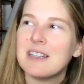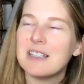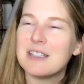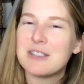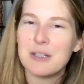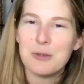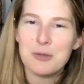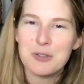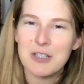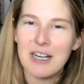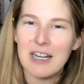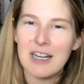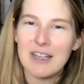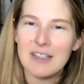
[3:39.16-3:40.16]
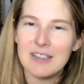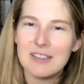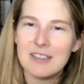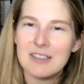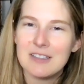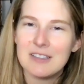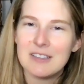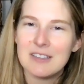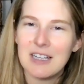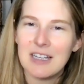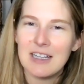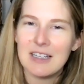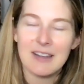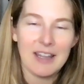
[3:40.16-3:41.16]
it's so dry
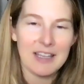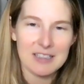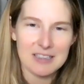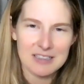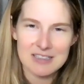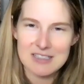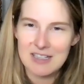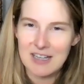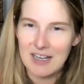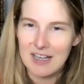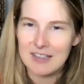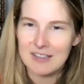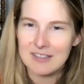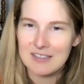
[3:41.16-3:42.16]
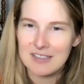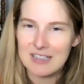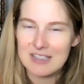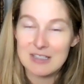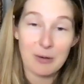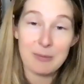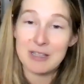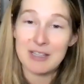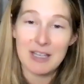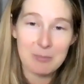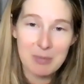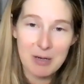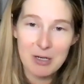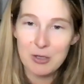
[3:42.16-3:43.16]
and like it's got it's I mean
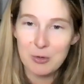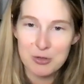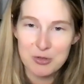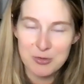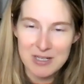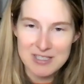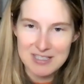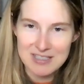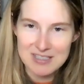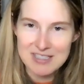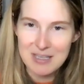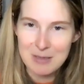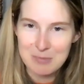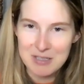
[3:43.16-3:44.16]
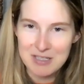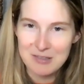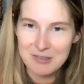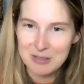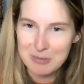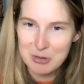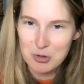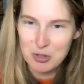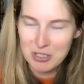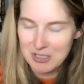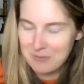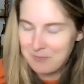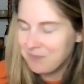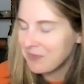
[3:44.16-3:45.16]
like pairing orange wines like this can be a little bit
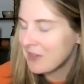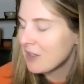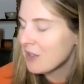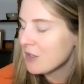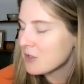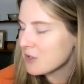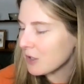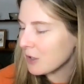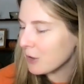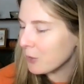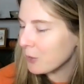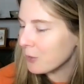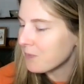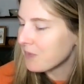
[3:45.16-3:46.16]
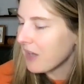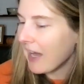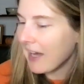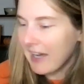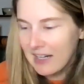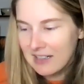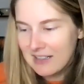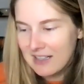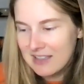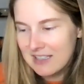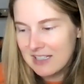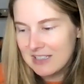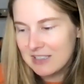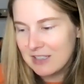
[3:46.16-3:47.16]
tricky. So I kind of
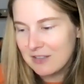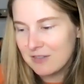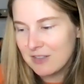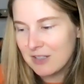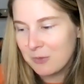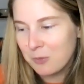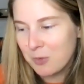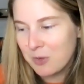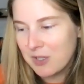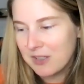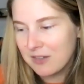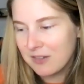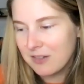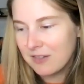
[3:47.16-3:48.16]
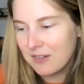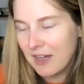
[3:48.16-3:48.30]
like the idea of it with